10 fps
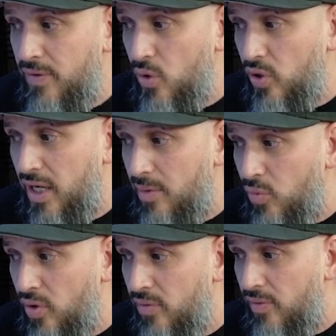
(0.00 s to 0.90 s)
view
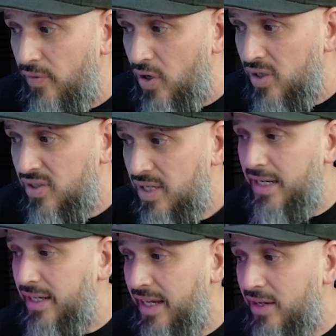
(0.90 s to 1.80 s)
gimbal in reverse,
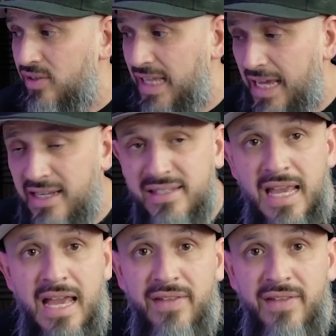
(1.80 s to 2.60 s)
indicator status.